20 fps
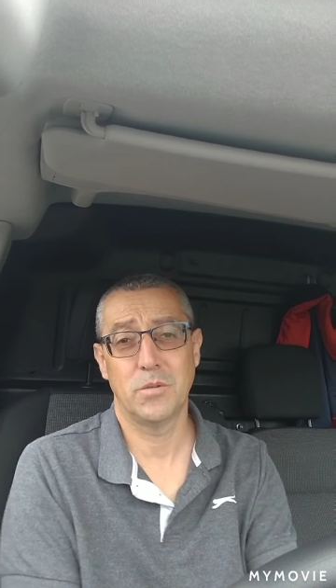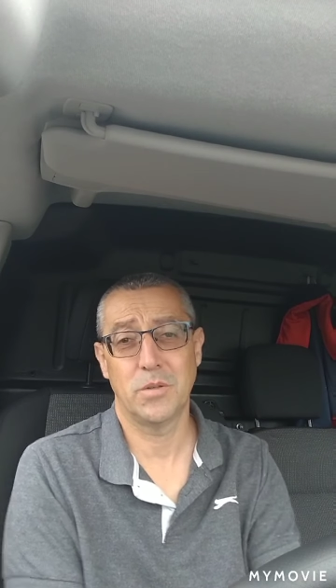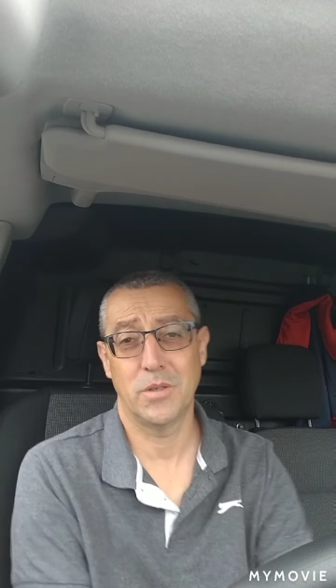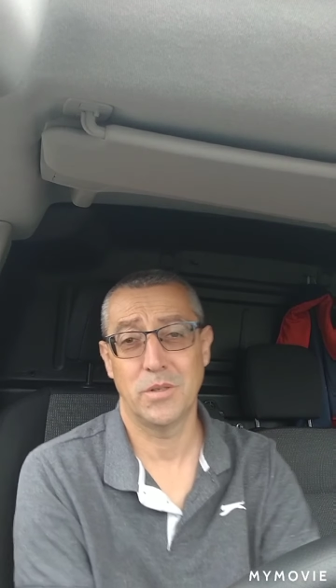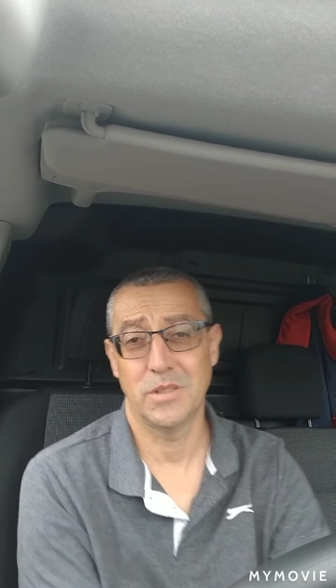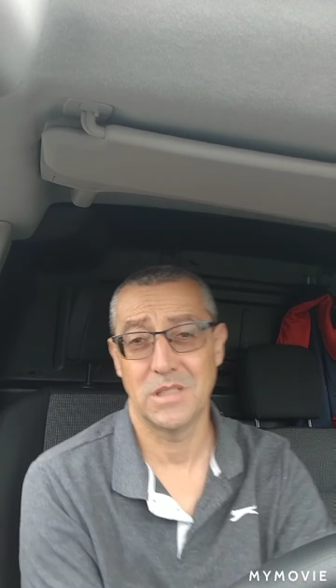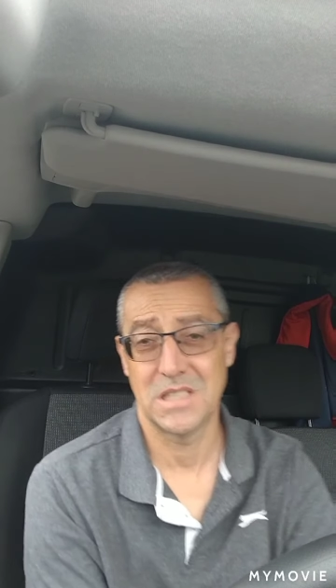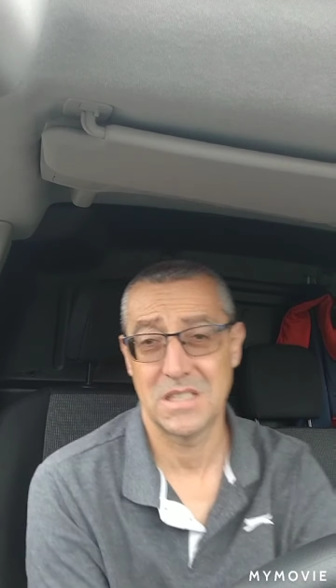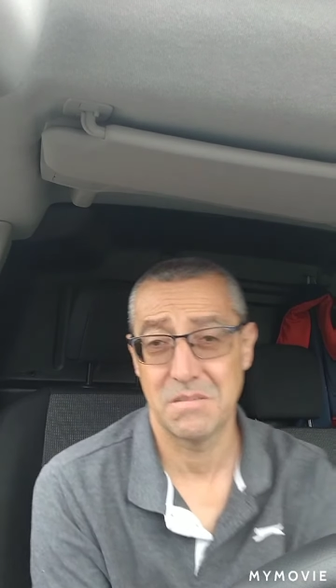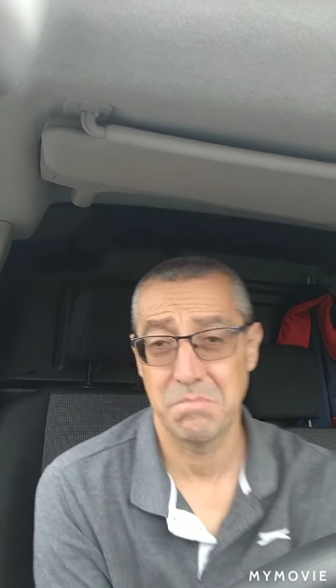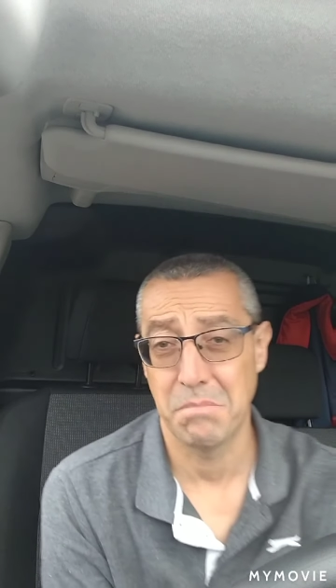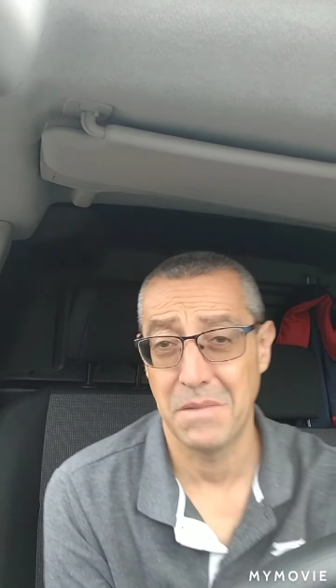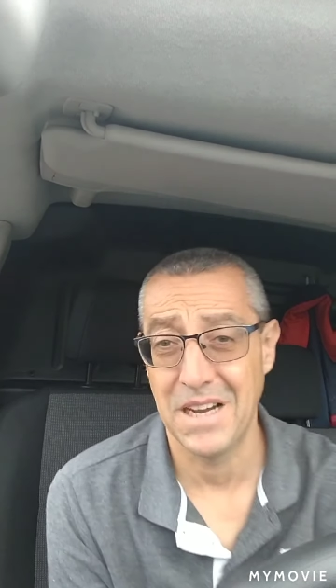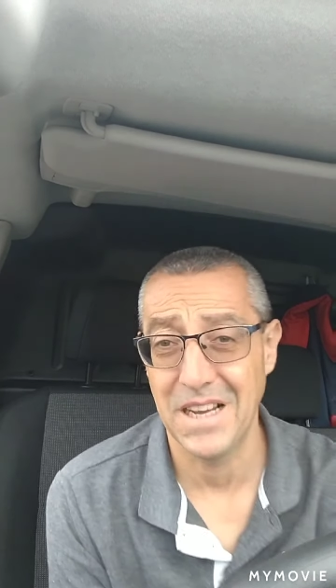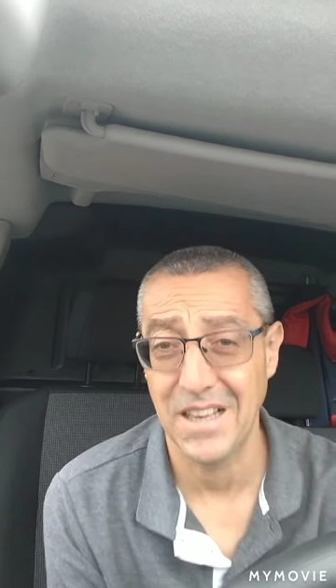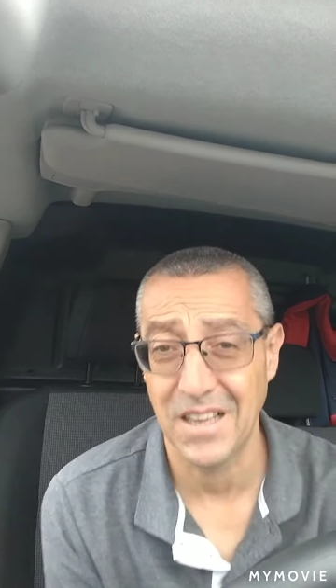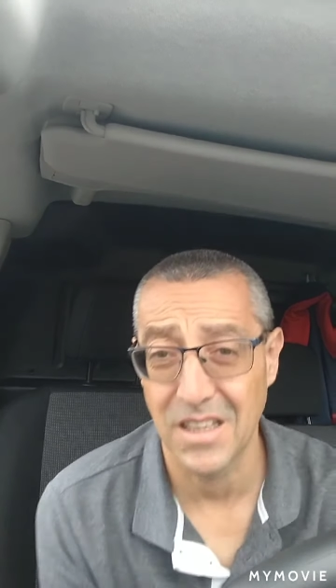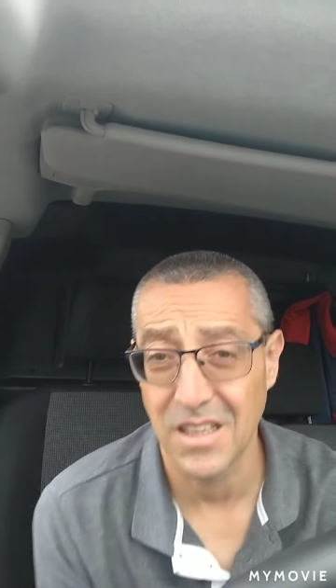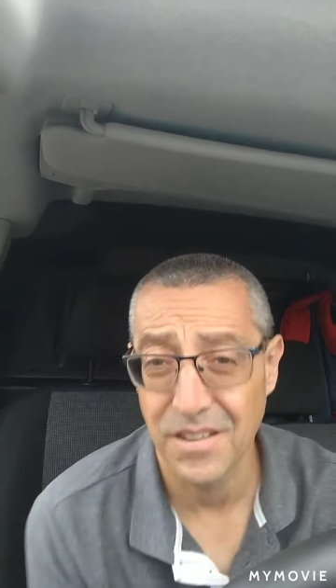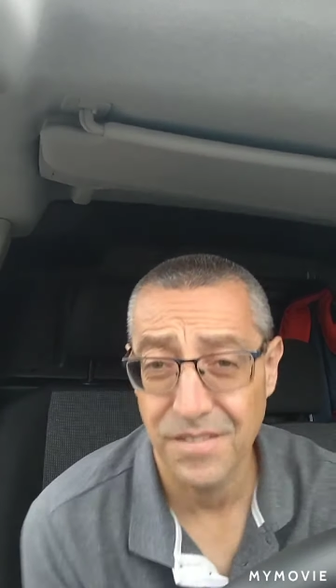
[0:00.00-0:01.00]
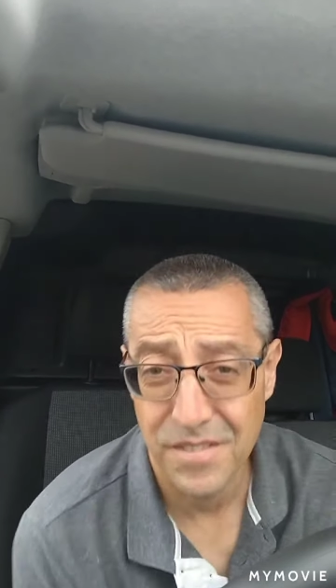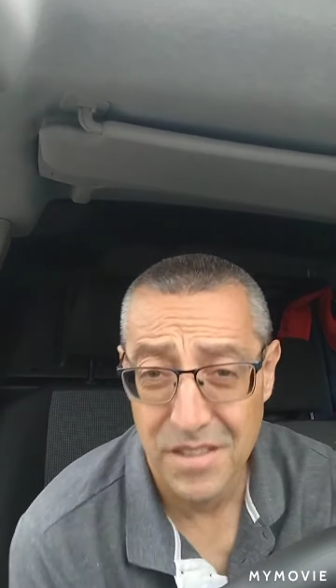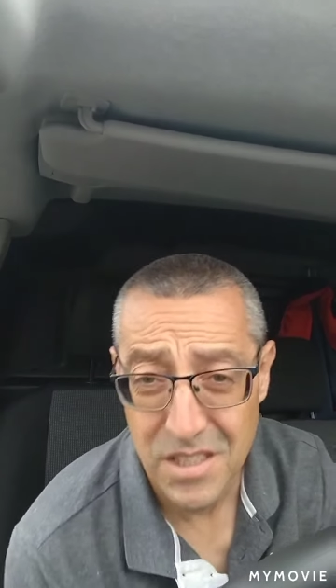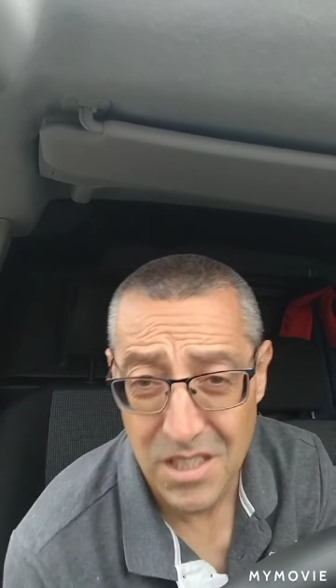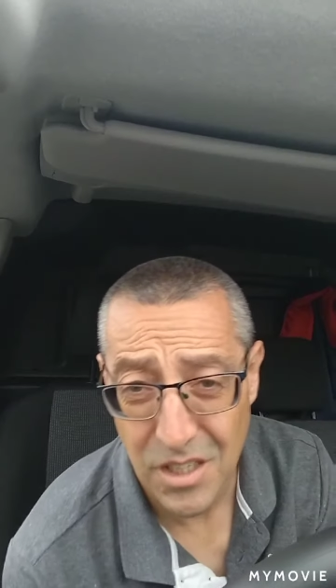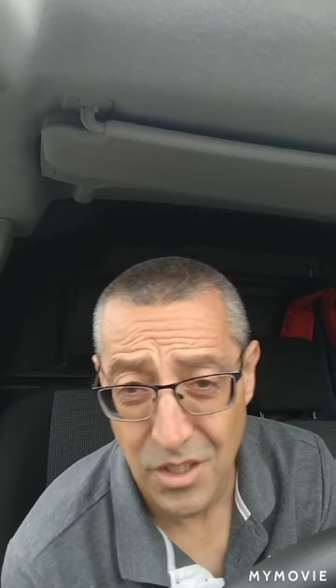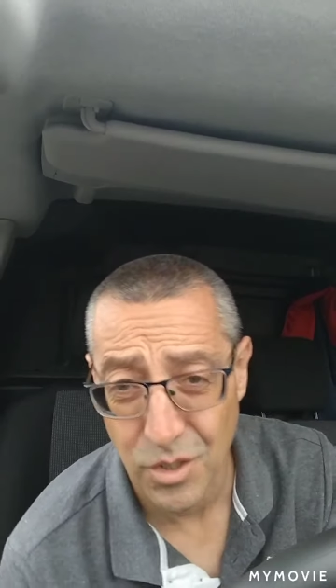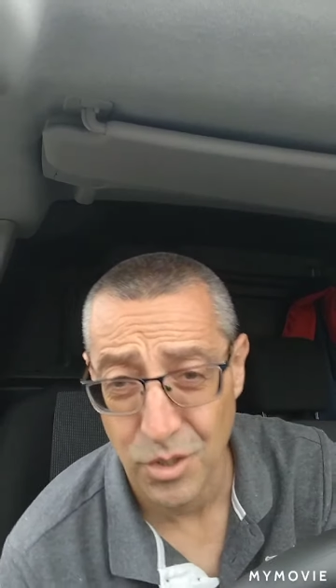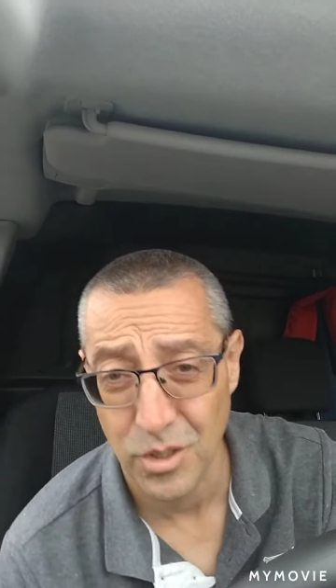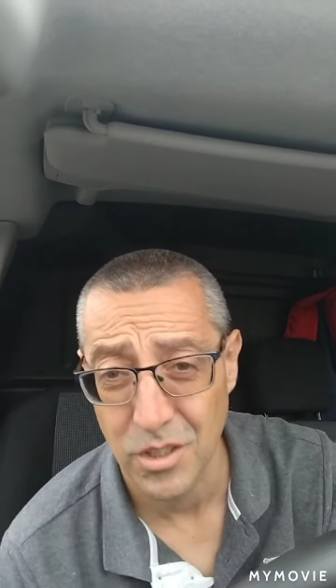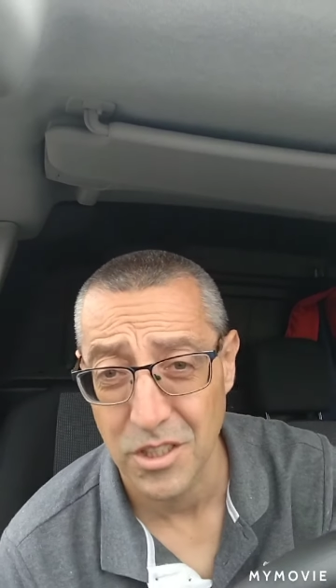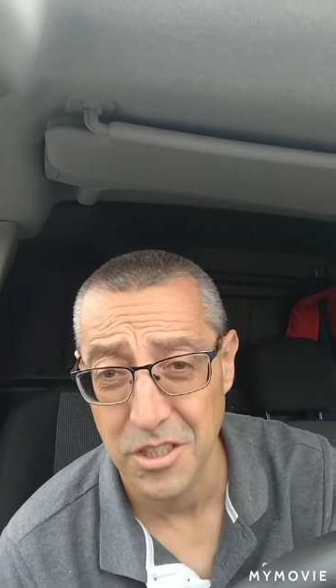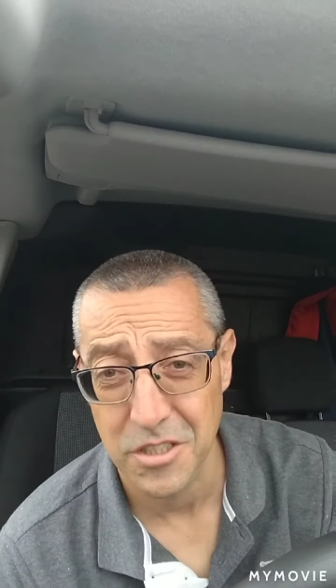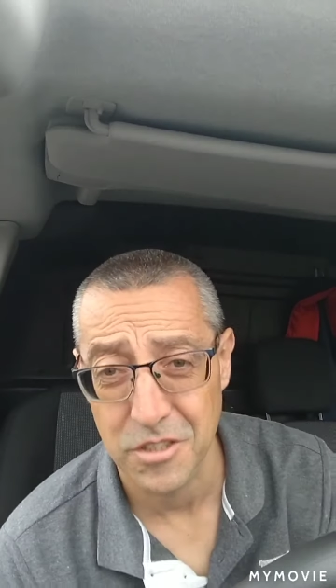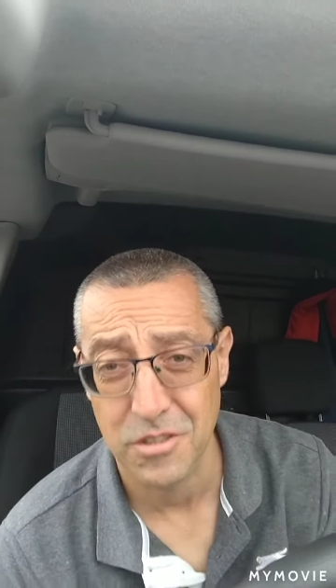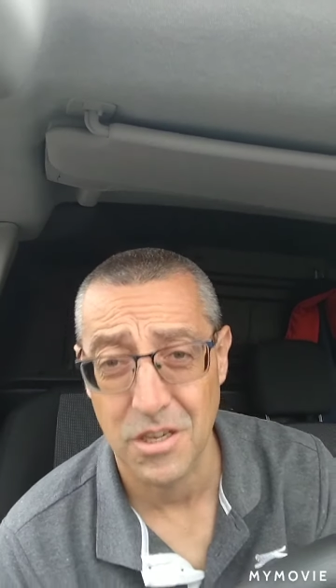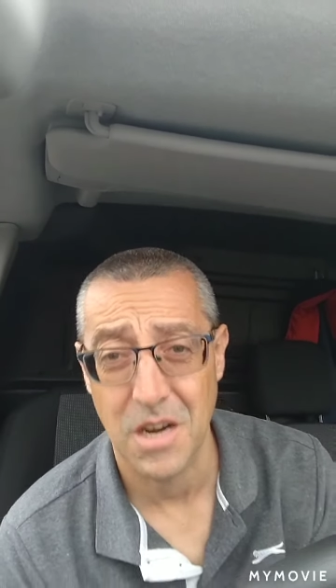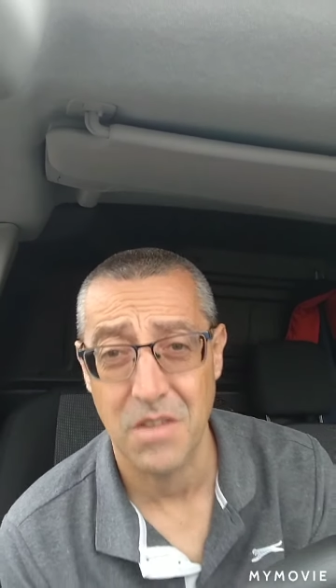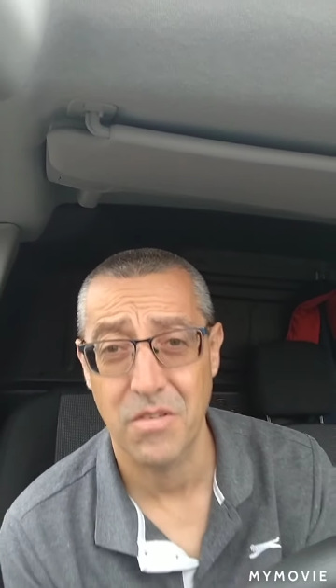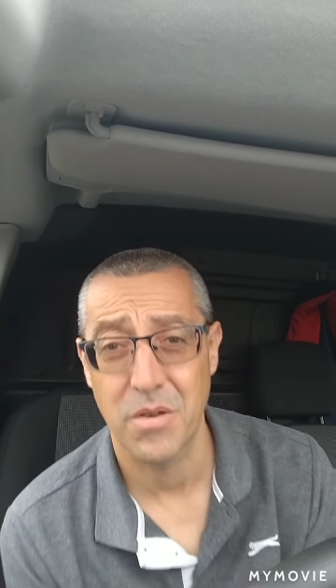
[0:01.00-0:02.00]
what's my life as a courier
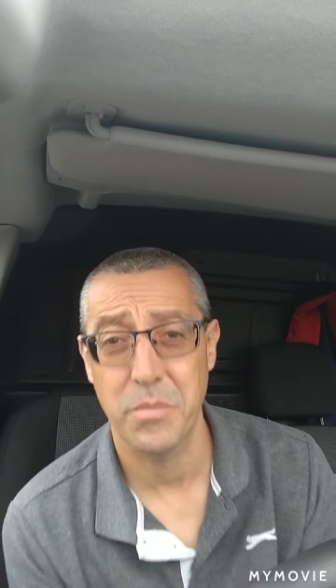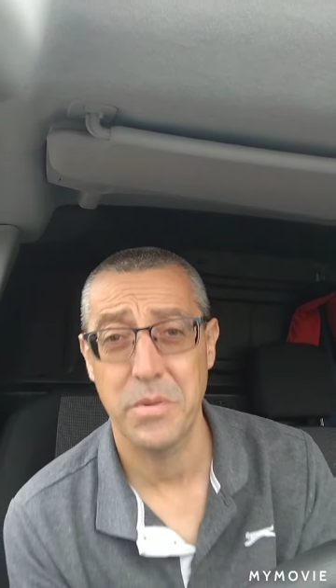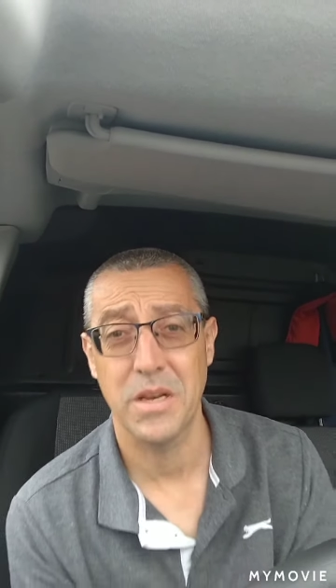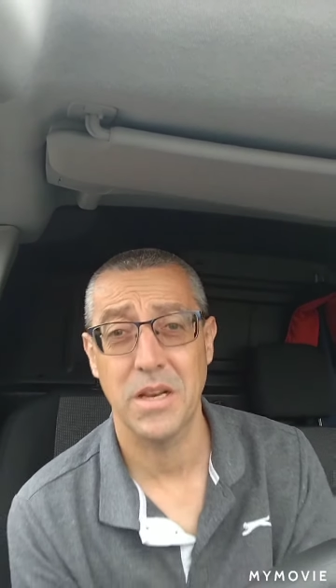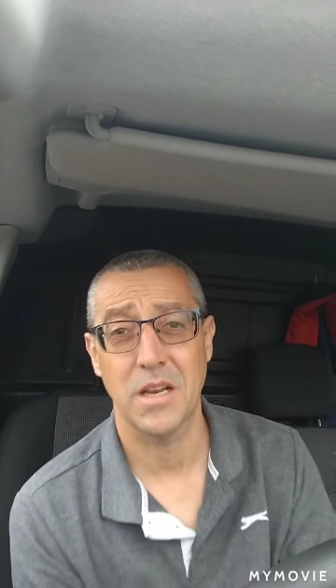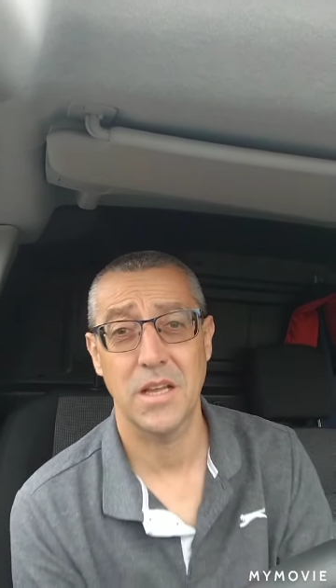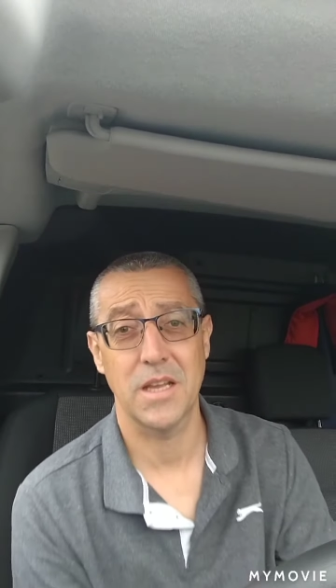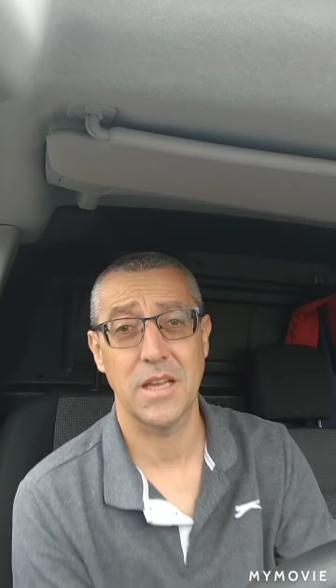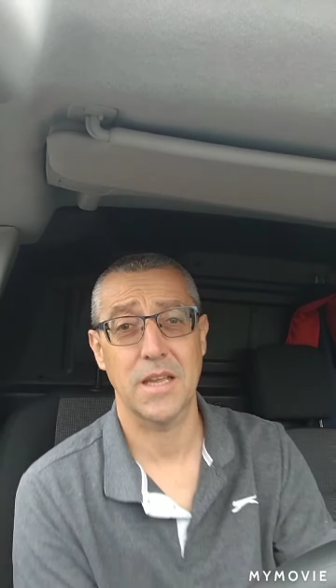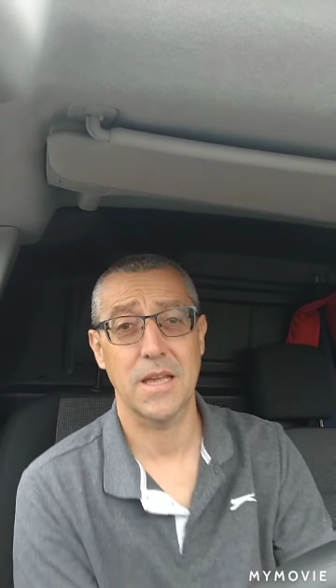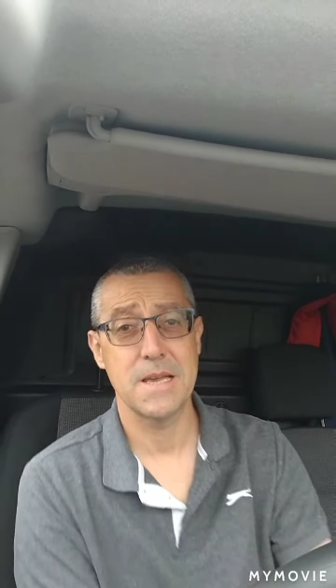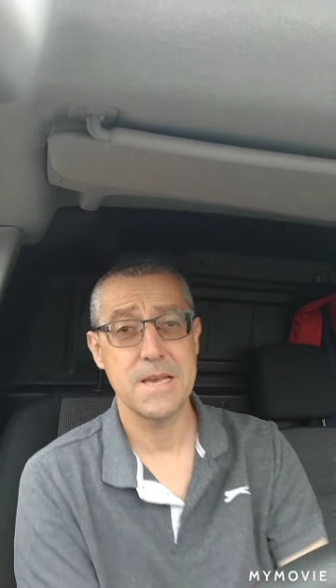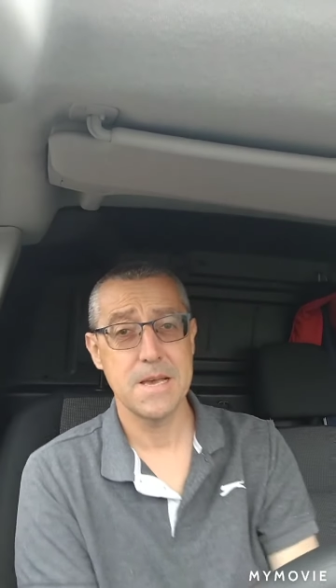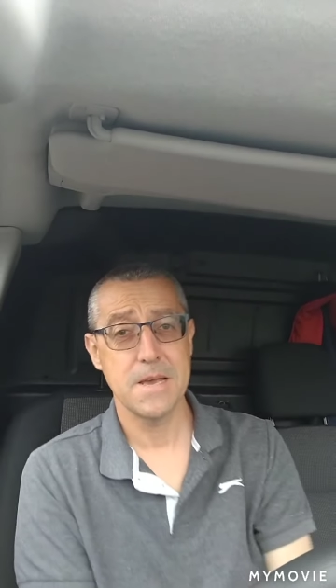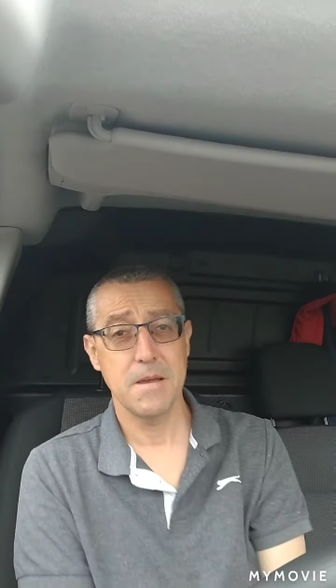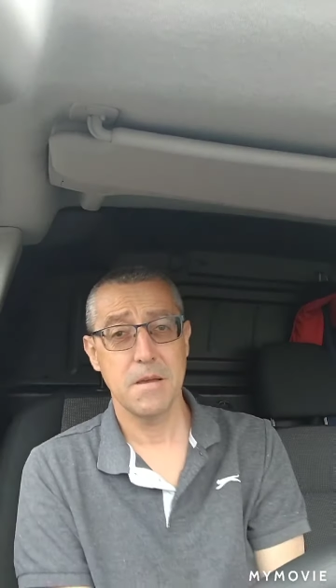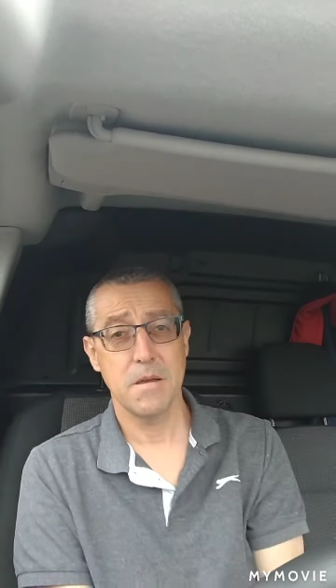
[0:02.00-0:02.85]
driver been like.